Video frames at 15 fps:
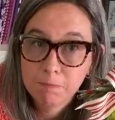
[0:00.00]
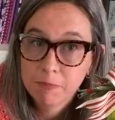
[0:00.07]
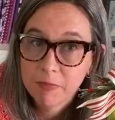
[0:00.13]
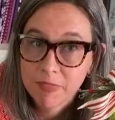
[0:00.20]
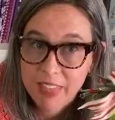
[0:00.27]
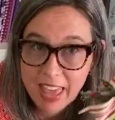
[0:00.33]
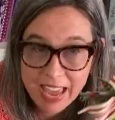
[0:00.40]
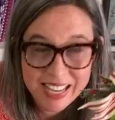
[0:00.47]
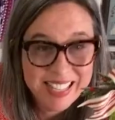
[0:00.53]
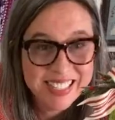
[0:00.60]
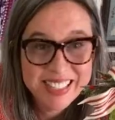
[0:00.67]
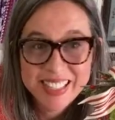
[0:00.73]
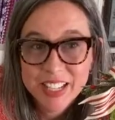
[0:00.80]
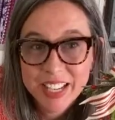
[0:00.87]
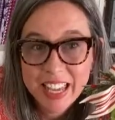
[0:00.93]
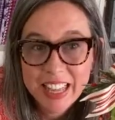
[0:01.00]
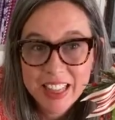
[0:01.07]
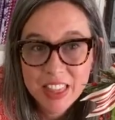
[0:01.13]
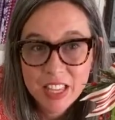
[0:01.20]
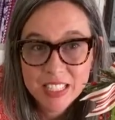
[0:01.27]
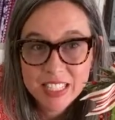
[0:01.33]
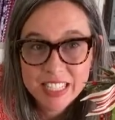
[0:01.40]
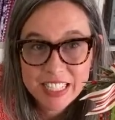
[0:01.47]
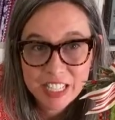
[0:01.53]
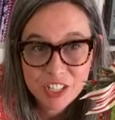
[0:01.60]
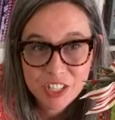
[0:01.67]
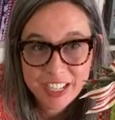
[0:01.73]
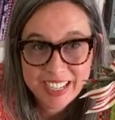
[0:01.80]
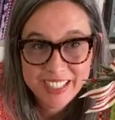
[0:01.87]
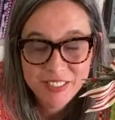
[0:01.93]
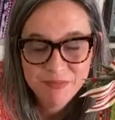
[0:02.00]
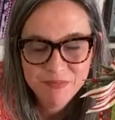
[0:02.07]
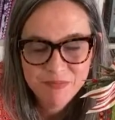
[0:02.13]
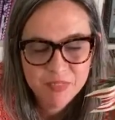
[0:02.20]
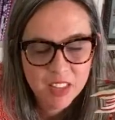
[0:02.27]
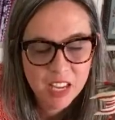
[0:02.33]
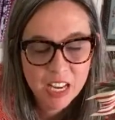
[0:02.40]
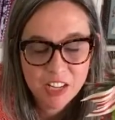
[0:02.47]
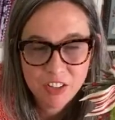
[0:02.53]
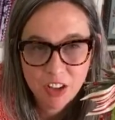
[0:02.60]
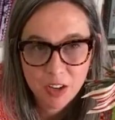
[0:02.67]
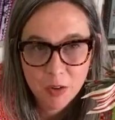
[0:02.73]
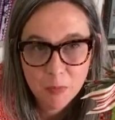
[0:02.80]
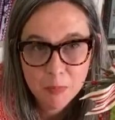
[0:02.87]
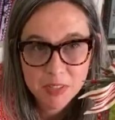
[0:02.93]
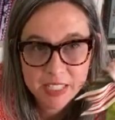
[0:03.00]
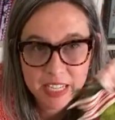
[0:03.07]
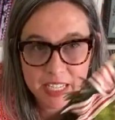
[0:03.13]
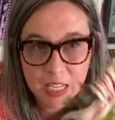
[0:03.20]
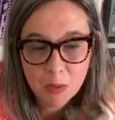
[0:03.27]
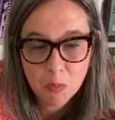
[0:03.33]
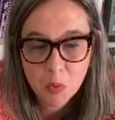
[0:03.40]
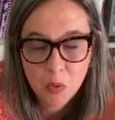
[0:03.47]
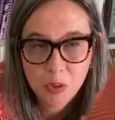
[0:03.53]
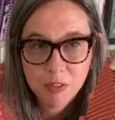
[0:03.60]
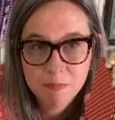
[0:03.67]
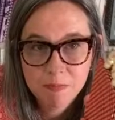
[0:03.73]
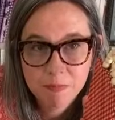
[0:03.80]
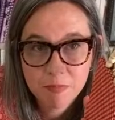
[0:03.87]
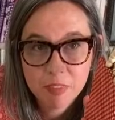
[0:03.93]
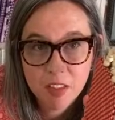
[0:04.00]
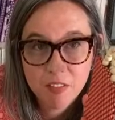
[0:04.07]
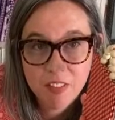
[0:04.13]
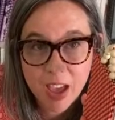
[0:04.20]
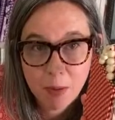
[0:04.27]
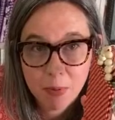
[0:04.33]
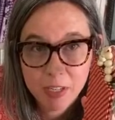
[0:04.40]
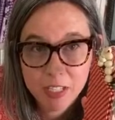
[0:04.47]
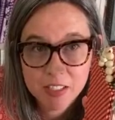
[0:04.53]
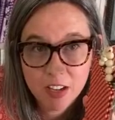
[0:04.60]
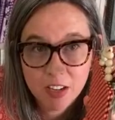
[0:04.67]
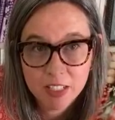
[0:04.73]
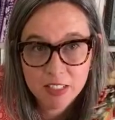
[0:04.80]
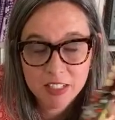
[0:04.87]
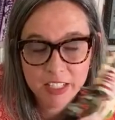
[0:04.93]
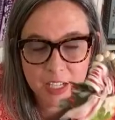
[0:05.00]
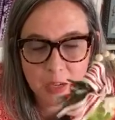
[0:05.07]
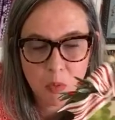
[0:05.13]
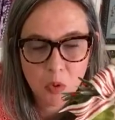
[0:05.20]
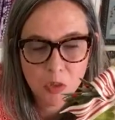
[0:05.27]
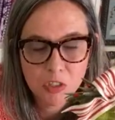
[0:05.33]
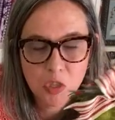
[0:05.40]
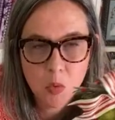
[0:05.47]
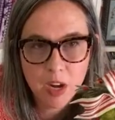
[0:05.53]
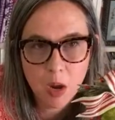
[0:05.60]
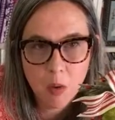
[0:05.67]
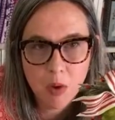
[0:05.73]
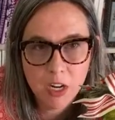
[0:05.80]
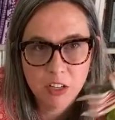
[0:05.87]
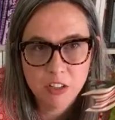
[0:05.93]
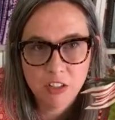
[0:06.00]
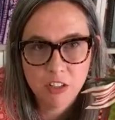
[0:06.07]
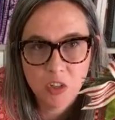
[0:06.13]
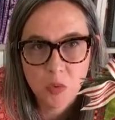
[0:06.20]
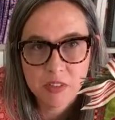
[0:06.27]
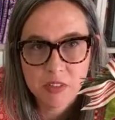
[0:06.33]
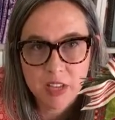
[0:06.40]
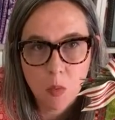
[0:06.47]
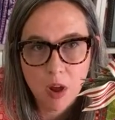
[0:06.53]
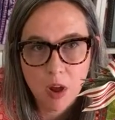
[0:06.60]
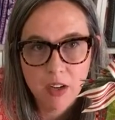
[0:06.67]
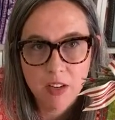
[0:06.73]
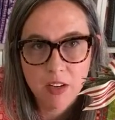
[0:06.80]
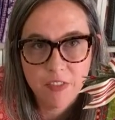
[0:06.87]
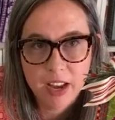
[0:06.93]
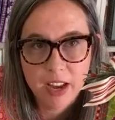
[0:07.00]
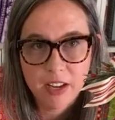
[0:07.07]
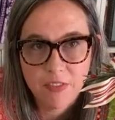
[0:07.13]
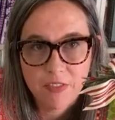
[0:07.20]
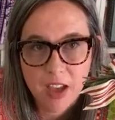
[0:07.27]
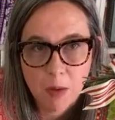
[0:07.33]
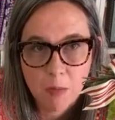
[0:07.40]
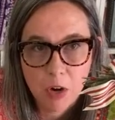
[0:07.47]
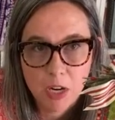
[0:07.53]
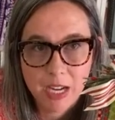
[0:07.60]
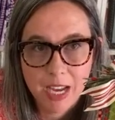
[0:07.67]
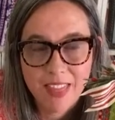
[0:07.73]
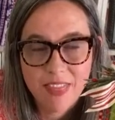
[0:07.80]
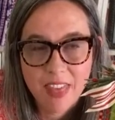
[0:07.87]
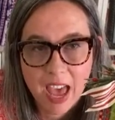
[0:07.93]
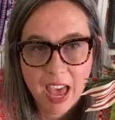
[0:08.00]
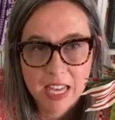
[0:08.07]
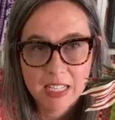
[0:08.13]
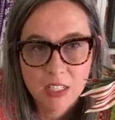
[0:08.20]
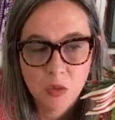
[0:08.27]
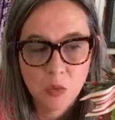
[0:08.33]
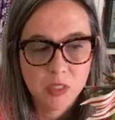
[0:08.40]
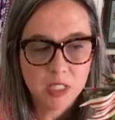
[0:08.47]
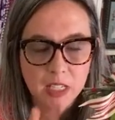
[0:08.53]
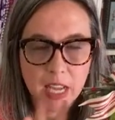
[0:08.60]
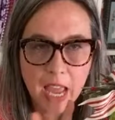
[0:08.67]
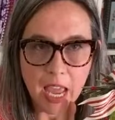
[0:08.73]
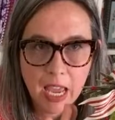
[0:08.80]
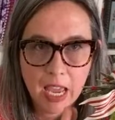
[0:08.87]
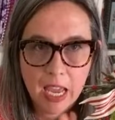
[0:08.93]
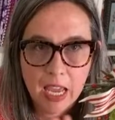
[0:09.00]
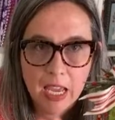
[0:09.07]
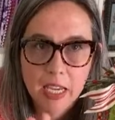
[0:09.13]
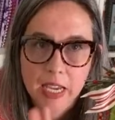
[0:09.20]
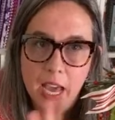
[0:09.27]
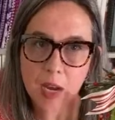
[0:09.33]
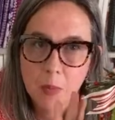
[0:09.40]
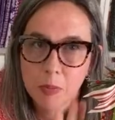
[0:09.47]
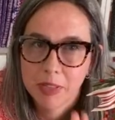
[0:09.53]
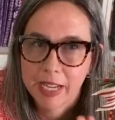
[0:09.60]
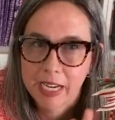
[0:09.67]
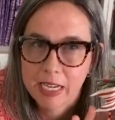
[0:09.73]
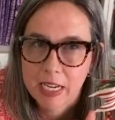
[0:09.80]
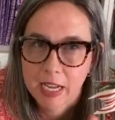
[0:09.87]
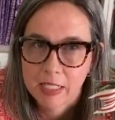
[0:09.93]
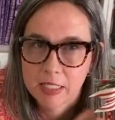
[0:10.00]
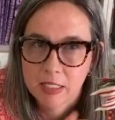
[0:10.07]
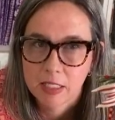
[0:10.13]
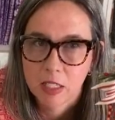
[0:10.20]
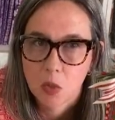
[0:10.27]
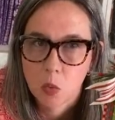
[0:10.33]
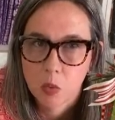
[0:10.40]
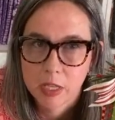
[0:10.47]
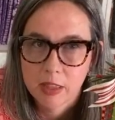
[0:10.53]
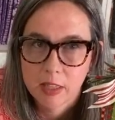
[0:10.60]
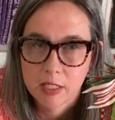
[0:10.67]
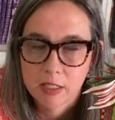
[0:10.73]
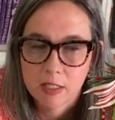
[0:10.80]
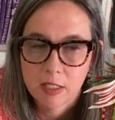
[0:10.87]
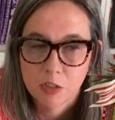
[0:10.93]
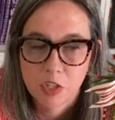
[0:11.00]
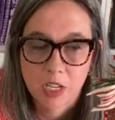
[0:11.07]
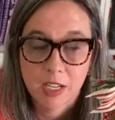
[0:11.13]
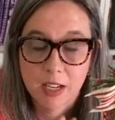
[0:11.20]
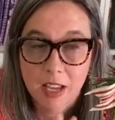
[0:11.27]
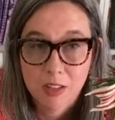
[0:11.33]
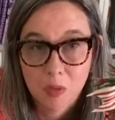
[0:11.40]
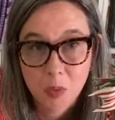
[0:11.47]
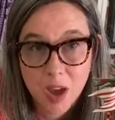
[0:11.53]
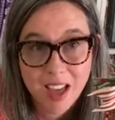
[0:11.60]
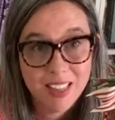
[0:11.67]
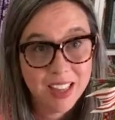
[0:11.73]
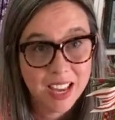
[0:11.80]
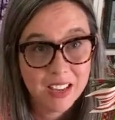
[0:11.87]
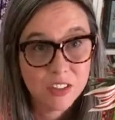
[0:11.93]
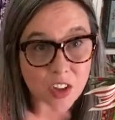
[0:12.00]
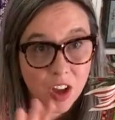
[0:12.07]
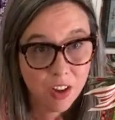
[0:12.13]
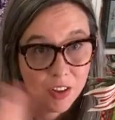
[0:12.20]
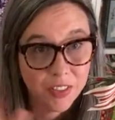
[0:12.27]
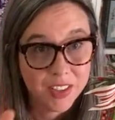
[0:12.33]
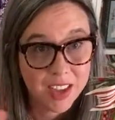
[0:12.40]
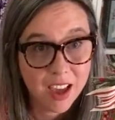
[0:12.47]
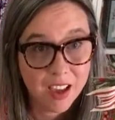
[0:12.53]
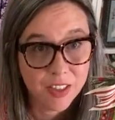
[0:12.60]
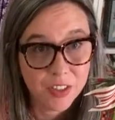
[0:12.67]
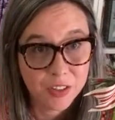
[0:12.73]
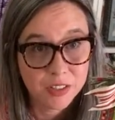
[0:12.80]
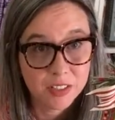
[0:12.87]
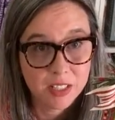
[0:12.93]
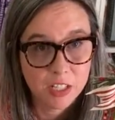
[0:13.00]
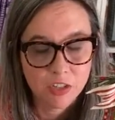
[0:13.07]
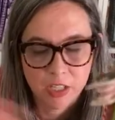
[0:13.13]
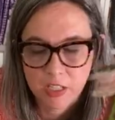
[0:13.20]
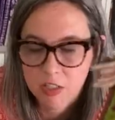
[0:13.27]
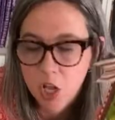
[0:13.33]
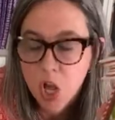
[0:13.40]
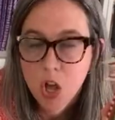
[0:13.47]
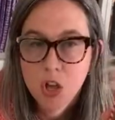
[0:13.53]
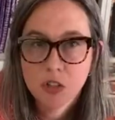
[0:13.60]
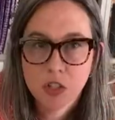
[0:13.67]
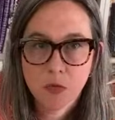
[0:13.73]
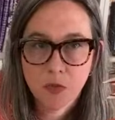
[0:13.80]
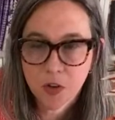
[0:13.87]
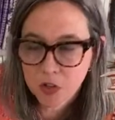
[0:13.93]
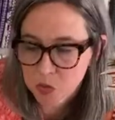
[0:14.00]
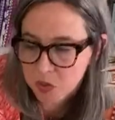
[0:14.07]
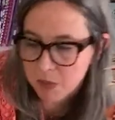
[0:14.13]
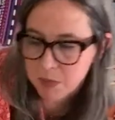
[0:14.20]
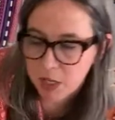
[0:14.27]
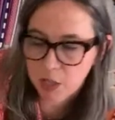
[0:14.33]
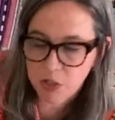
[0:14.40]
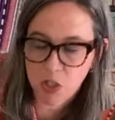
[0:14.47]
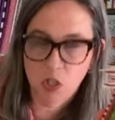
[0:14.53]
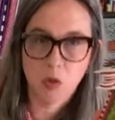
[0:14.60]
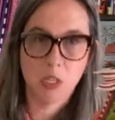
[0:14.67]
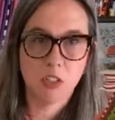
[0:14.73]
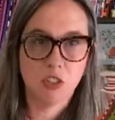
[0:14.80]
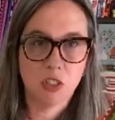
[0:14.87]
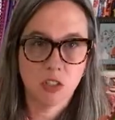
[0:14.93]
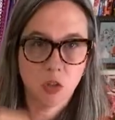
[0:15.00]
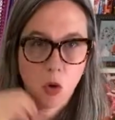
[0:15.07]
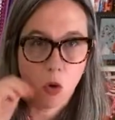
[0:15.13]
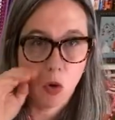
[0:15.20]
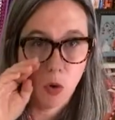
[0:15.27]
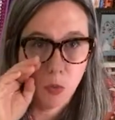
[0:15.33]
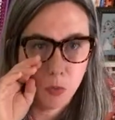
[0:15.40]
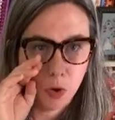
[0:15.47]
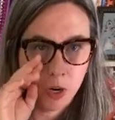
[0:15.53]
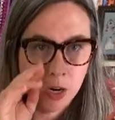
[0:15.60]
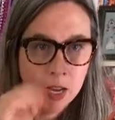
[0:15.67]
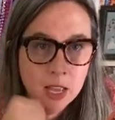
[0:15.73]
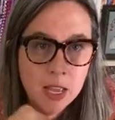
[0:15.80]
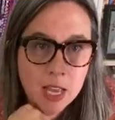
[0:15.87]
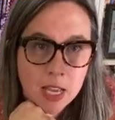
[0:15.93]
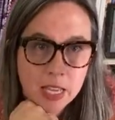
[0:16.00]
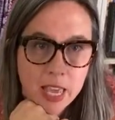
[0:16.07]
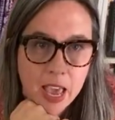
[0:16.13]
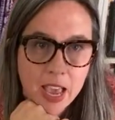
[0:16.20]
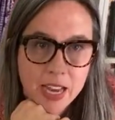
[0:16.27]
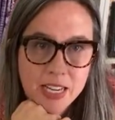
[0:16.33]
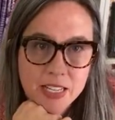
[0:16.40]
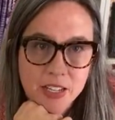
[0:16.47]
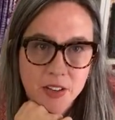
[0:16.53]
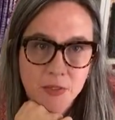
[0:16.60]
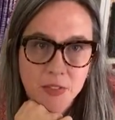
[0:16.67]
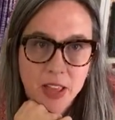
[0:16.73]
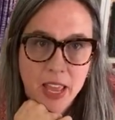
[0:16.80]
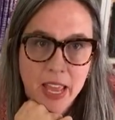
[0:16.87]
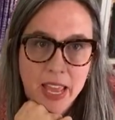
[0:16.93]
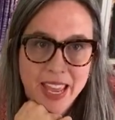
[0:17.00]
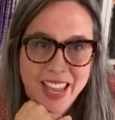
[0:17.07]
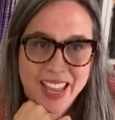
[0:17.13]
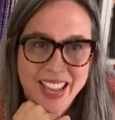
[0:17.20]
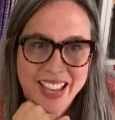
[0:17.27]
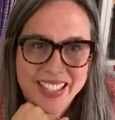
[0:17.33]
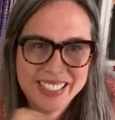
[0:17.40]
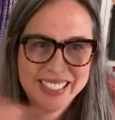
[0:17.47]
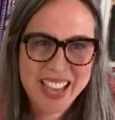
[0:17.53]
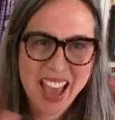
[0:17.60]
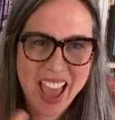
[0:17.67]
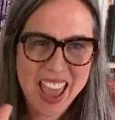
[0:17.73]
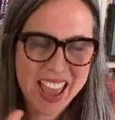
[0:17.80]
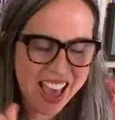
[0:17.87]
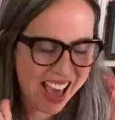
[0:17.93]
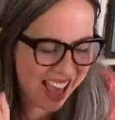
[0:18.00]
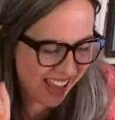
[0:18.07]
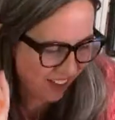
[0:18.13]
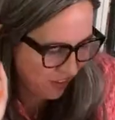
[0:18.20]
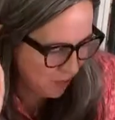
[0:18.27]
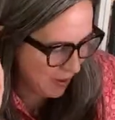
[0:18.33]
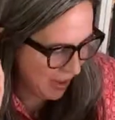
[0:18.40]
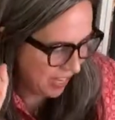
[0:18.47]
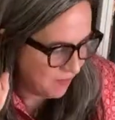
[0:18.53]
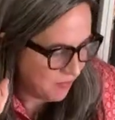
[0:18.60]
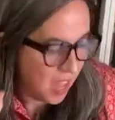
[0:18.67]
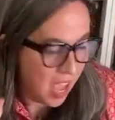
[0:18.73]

That's the stitching. It's on a sticky board. The fabric is on a sticky board. So what I wanted to do was I wanted to find a fabric that was going to kind of play nicely with the stitching as well as all the other stitchings. So first what I'm going to do is just go over kind of a, yay, hi everybody.